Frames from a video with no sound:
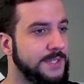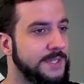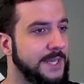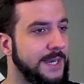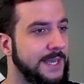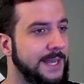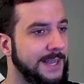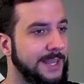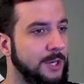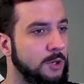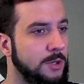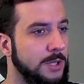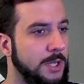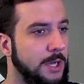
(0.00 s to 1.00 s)
This is going to get a
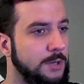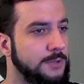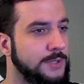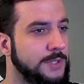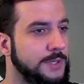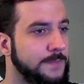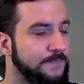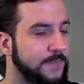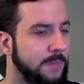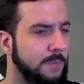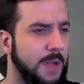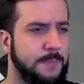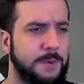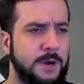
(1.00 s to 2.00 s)
little close.
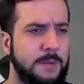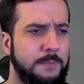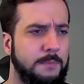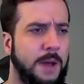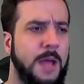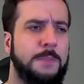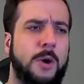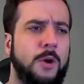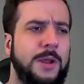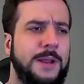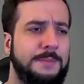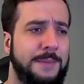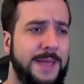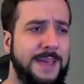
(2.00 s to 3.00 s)
My
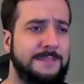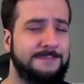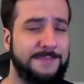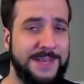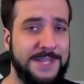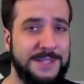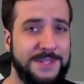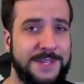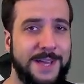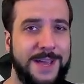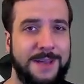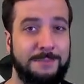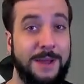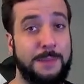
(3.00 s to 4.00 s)
opponent may have missed.
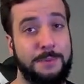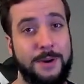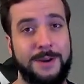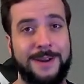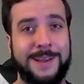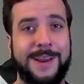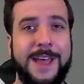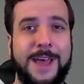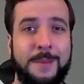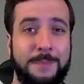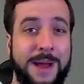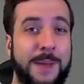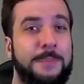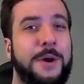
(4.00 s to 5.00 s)
My
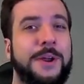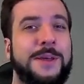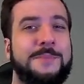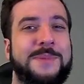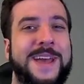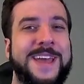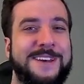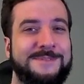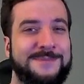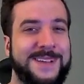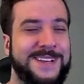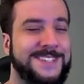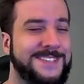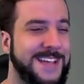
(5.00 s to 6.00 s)
opponent may have
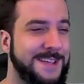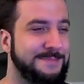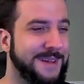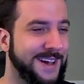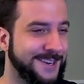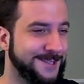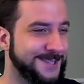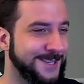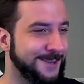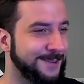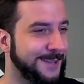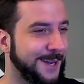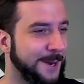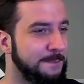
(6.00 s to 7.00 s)
missed a Powder Snow
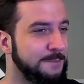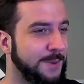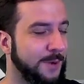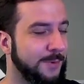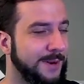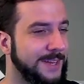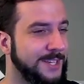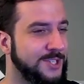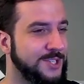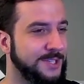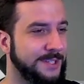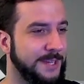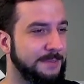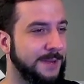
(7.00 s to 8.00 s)
there, but we're going to
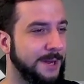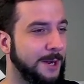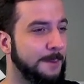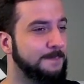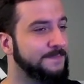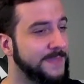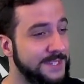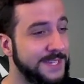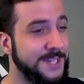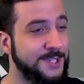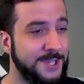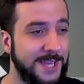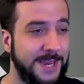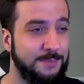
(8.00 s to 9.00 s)
shield up here. This is
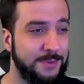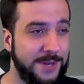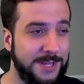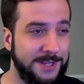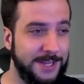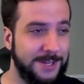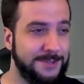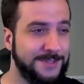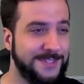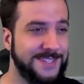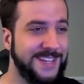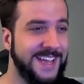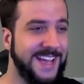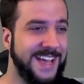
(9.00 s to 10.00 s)
actually getting pretty close